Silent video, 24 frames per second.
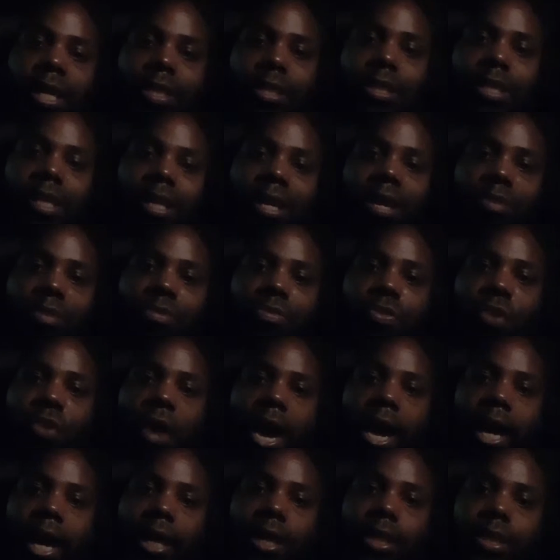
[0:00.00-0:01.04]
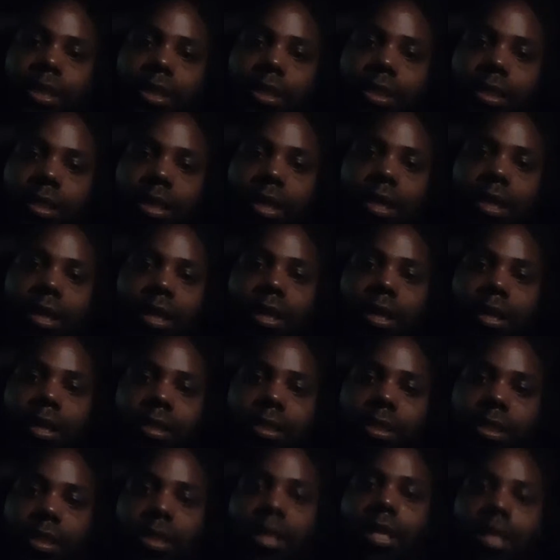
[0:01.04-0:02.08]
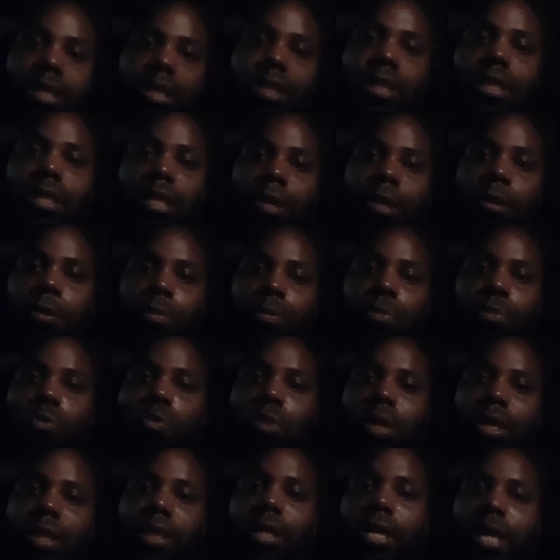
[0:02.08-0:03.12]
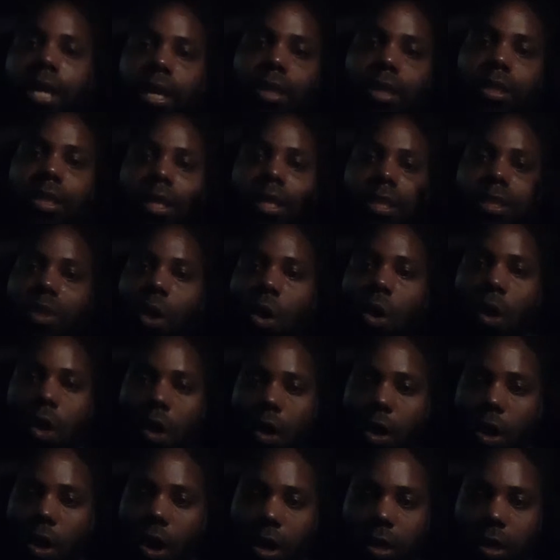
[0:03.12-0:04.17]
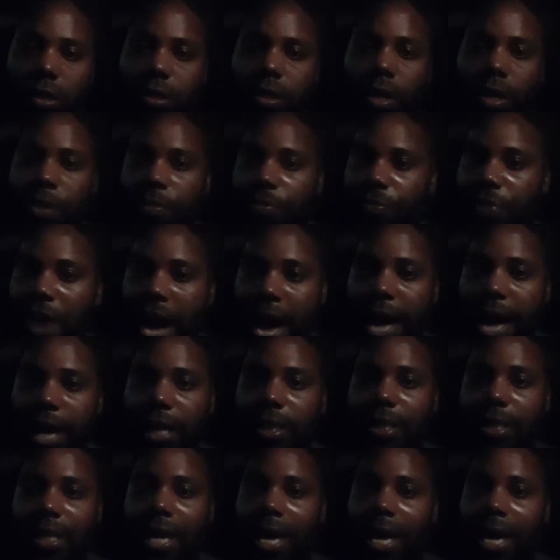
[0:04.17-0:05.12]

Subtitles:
an advanced system within us that's all advanced,